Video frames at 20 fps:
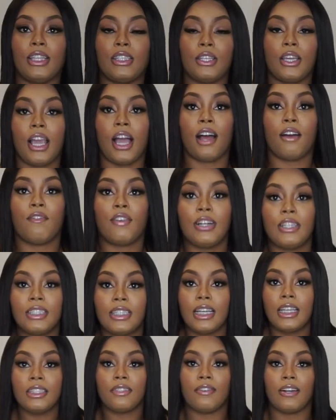And so y'all, first
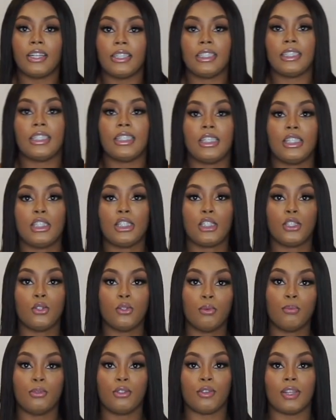things first is this
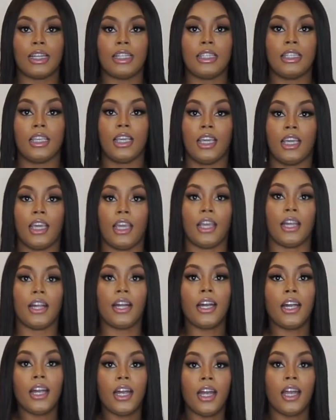tube dress
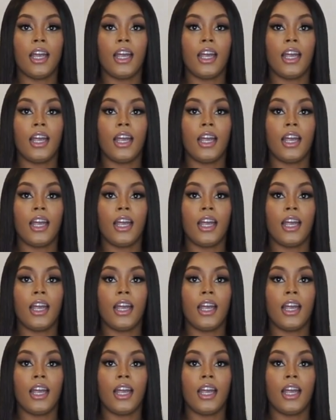here